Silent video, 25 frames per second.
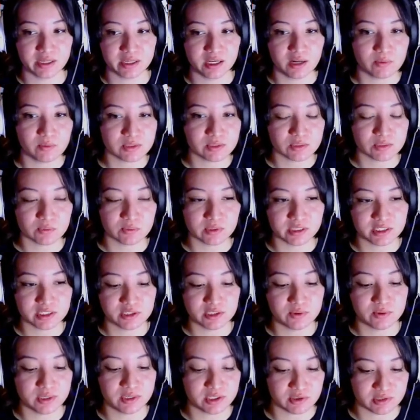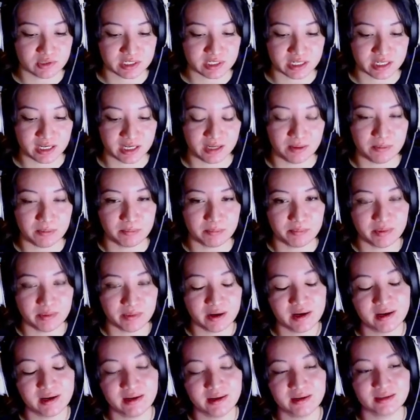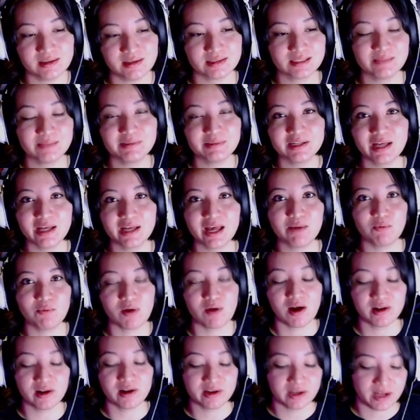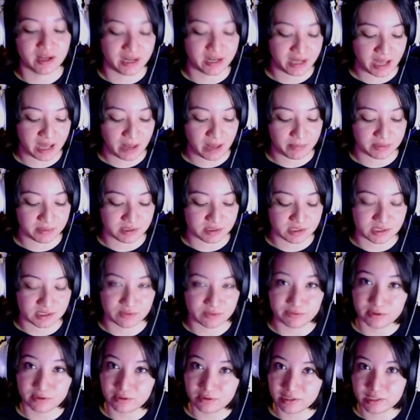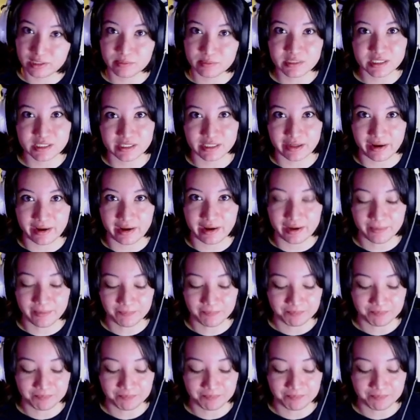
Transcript: I wasn't really too interested, but something ironic kind of happened. So for Christmas Day,